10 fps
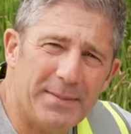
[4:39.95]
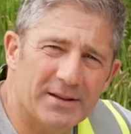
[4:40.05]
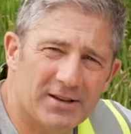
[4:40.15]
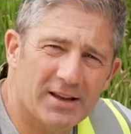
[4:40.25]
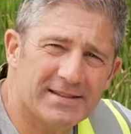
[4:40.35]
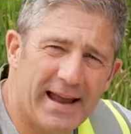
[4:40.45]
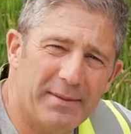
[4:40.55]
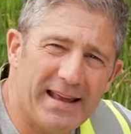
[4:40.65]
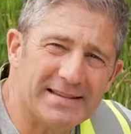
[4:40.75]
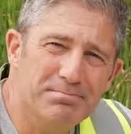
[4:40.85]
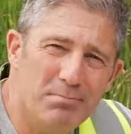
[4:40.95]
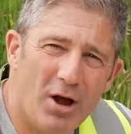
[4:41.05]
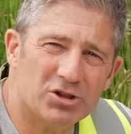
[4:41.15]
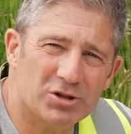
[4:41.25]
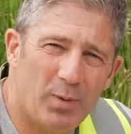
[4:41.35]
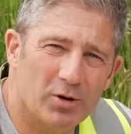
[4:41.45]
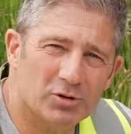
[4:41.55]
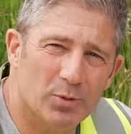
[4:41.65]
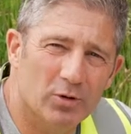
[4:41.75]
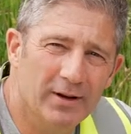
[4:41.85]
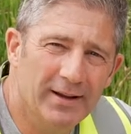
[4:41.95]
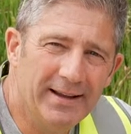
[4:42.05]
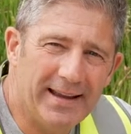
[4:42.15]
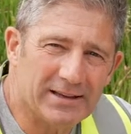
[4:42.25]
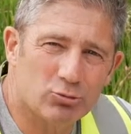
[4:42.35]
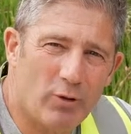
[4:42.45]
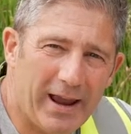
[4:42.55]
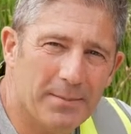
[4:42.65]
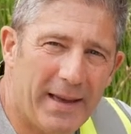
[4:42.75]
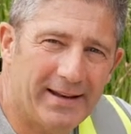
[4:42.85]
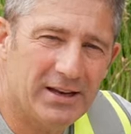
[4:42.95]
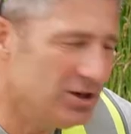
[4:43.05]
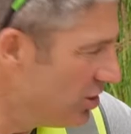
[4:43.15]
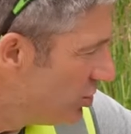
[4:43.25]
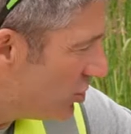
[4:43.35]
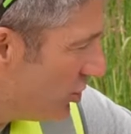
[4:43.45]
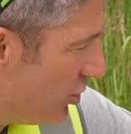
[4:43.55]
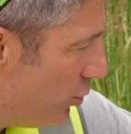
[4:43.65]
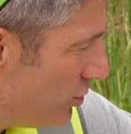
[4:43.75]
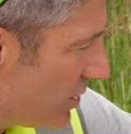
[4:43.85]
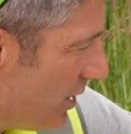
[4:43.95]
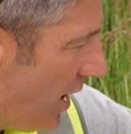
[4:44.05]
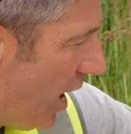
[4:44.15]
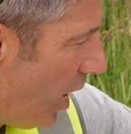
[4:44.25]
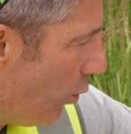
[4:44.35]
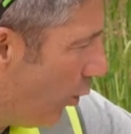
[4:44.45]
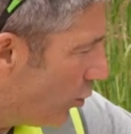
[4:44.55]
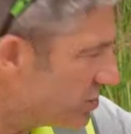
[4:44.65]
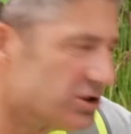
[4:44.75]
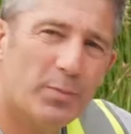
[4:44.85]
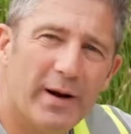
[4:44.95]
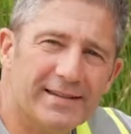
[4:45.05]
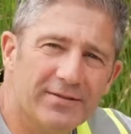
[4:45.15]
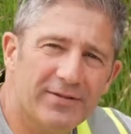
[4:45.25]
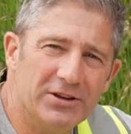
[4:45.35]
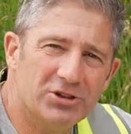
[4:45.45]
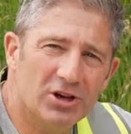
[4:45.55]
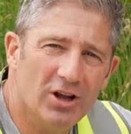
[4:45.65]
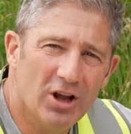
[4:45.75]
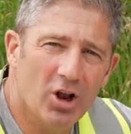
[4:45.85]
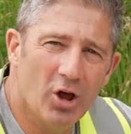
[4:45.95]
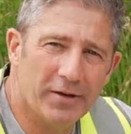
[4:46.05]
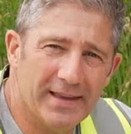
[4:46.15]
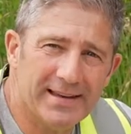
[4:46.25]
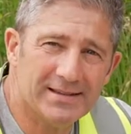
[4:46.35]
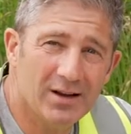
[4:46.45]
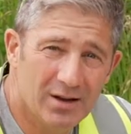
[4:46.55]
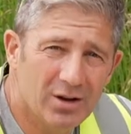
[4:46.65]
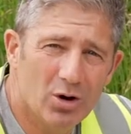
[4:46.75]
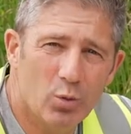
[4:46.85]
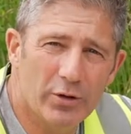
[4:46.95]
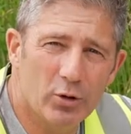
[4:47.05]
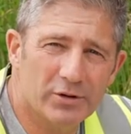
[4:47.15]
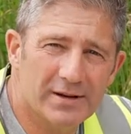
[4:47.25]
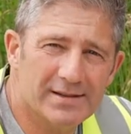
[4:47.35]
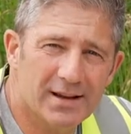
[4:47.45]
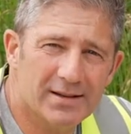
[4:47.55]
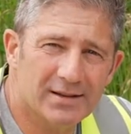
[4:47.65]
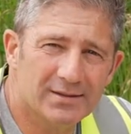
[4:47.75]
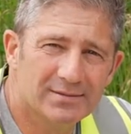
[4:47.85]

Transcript: the dust down as much as possible, it's recommended to use a water suppressant feature like this with your disc cutter.